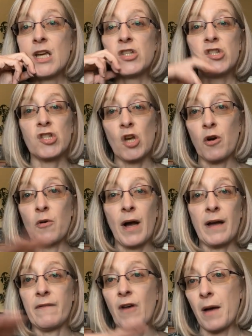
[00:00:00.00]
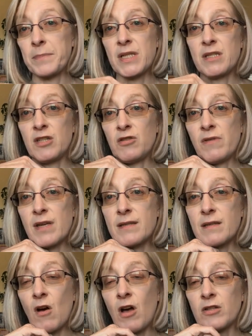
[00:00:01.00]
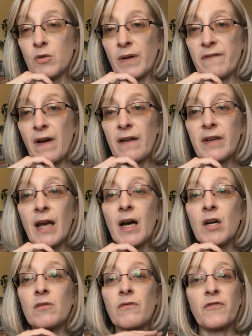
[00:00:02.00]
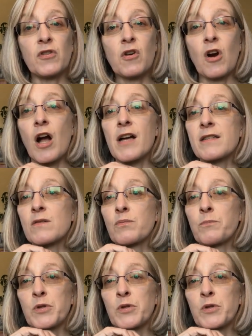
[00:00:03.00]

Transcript: So I have opted to do this on 25 count, full cross,